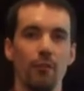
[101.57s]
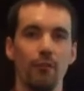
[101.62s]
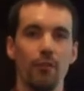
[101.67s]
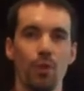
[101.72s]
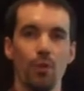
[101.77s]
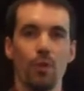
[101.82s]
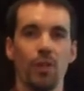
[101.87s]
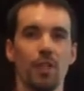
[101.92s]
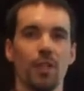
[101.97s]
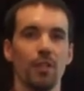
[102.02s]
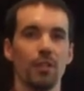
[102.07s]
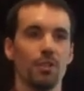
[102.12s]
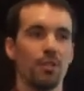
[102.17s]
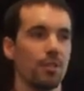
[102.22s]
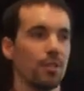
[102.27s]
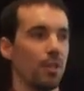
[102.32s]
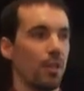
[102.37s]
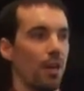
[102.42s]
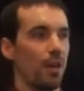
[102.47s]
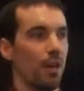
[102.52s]

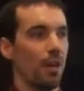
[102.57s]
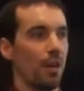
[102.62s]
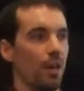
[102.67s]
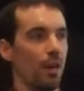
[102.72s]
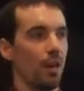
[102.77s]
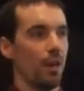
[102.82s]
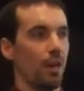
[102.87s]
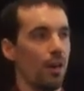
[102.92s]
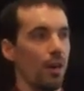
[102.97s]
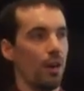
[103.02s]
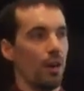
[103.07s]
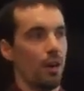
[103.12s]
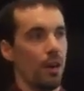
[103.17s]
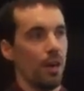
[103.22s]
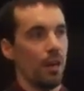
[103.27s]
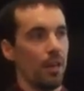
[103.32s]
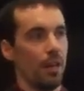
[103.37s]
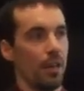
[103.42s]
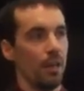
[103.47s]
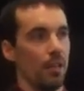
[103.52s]
focus
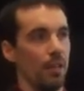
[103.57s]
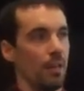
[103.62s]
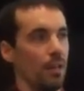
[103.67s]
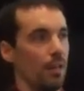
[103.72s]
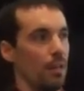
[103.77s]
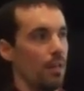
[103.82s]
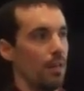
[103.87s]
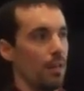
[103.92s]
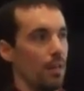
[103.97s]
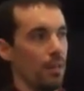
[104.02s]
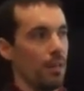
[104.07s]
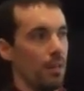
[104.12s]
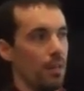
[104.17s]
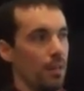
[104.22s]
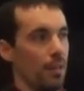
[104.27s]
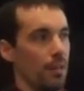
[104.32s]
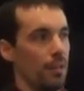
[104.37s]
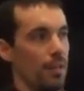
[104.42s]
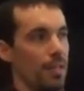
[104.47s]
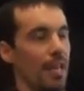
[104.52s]
on
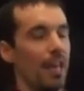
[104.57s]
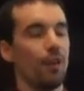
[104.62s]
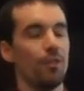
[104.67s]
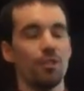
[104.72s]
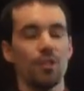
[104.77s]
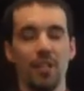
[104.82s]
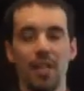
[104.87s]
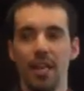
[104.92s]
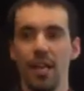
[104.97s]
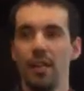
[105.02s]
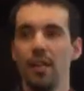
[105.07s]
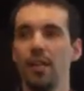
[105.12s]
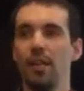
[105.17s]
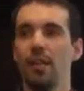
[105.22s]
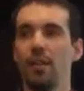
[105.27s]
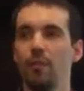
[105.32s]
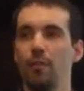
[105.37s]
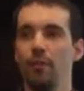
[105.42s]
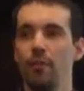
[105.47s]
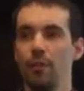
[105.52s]
the
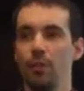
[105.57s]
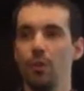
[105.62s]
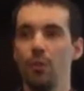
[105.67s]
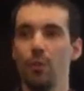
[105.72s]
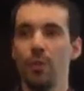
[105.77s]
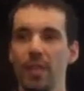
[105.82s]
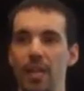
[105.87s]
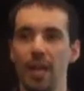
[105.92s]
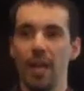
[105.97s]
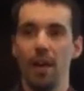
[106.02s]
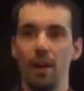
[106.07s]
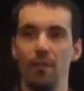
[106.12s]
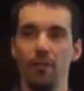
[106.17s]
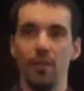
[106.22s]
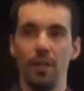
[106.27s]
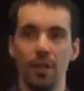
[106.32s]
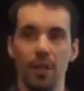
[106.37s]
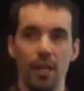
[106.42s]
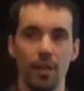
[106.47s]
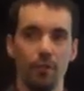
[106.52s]
outstanding view we
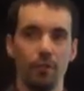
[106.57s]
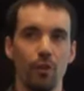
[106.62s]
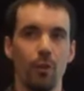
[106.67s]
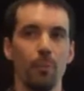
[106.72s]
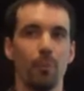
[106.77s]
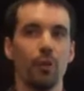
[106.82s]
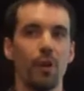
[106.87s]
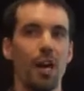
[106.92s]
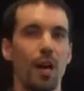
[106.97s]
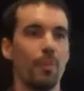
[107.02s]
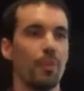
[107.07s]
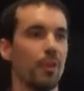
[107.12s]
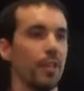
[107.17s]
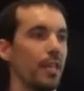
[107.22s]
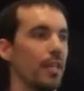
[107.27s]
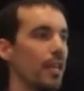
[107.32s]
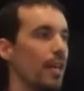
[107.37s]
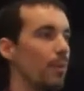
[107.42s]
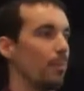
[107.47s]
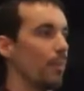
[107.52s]
have, the lakefront property,
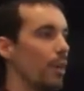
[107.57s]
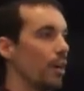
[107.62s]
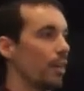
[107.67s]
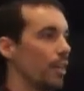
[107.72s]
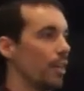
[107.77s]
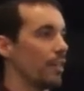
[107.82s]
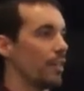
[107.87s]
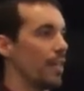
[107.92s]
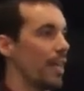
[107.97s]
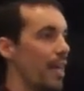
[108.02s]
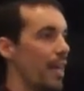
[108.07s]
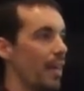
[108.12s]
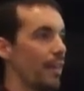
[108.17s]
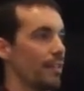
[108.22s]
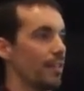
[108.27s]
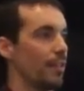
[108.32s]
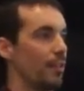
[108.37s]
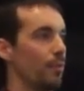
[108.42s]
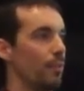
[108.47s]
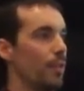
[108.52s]
and market
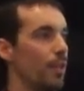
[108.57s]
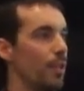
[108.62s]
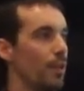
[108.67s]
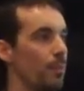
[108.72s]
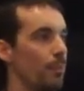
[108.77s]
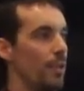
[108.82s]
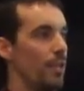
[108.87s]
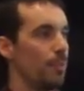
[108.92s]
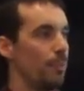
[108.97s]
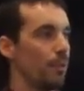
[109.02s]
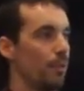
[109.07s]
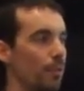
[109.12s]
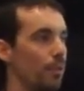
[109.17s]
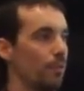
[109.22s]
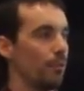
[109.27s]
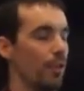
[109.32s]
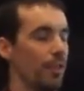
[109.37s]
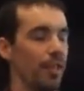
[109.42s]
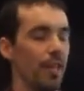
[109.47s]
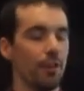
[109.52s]
that. And
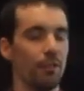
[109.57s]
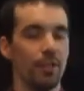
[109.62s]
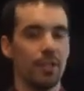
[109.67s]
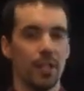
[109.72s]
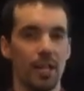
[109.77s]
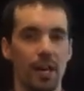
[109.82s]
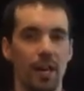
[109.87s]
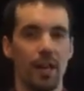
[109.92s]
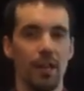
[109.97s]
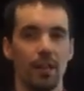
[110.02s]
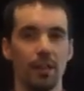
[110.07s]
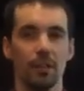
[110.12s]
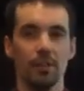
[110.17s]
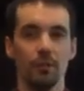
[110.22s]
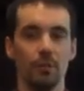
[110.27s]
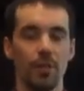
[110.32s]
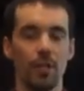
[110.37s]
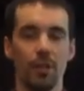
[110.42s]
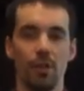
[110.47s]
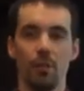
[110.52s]
people, when they retire,
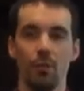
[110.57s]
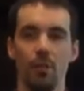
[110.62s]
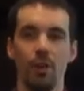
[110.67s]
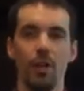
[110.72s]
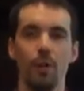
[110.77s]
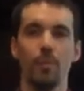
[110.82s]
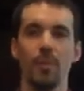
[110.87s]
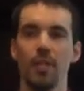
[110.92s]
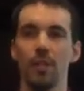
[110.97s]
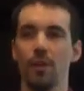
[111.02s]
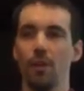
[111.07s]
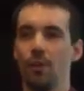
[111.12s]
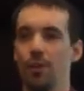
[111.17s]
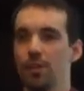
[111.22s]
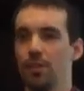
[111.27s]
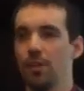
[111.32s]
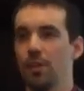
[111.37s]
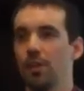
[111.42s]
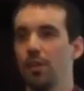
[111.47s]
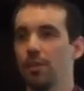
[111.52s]
we don't want to be known
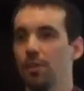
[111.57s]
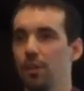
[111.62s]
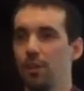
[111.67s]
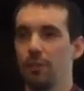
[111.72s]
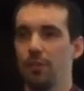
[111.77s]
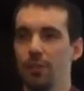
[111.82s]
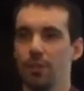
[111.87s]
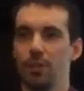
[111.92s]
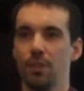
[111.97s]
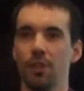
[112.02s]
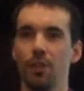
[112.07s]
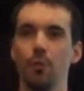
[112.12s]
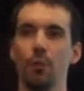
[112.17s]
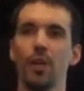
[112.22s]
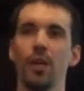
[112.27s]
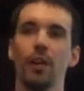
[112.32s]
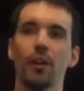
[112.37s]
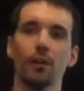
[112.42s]
as a nursing facility.